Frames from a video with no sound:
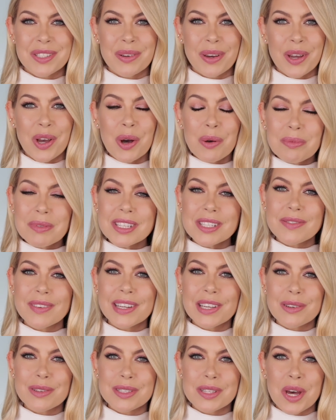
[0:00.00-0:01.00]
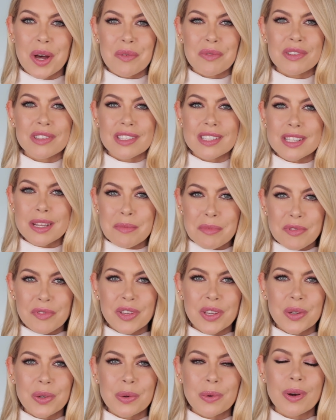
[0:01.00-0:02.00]
So I hope this video was helpful to some of
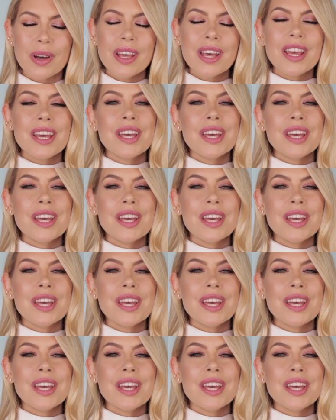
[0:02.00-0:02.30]
you.